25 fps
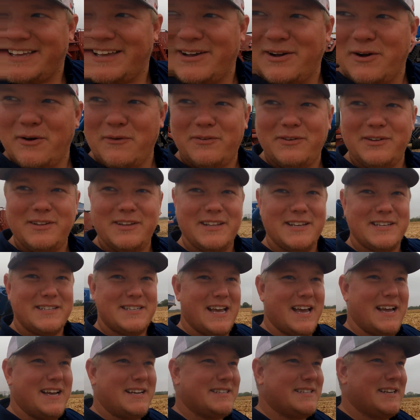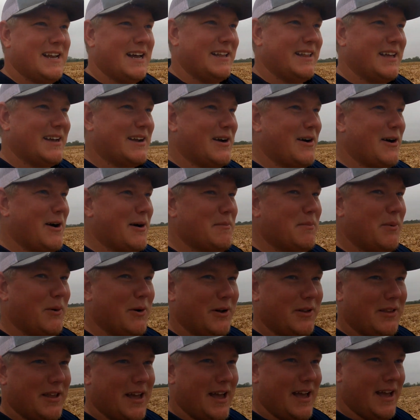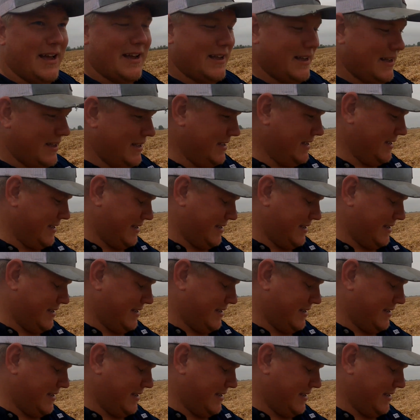Hopefully this egg's not like a hard-boiled egg.